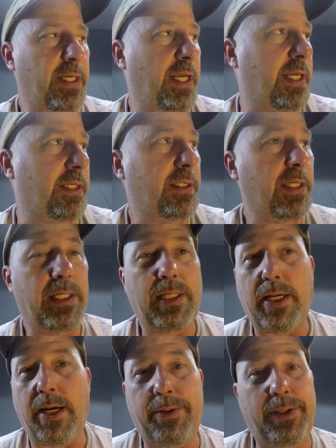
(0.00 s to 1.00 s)
and
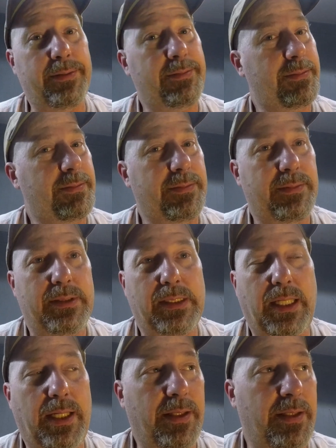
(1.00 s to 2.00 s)
I mean,
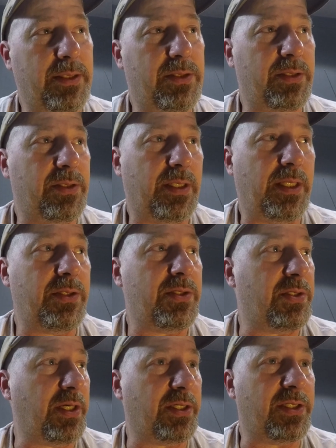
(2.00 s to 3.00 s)
this
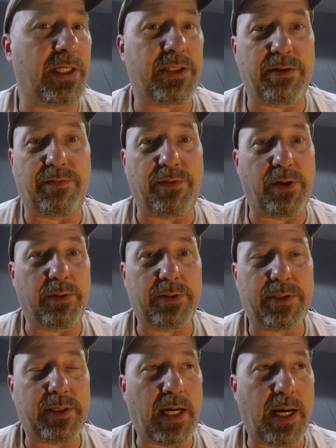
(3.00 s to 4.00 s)
is extensive,
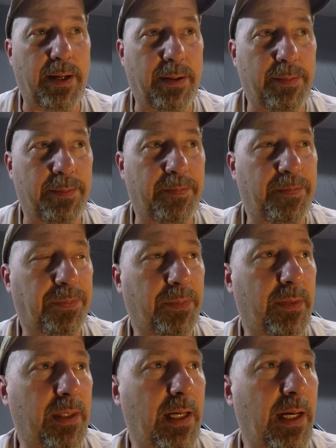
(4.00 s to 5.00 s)
folks. I'm
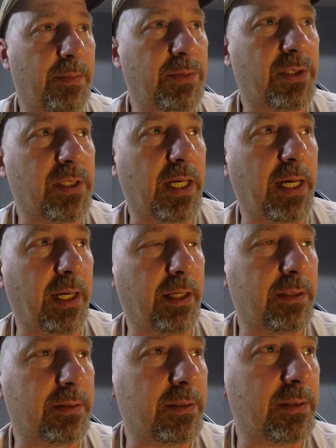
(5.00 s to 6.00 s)
just like
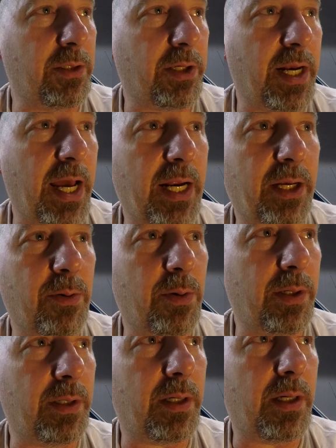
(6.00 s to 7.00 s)
looking at it, going,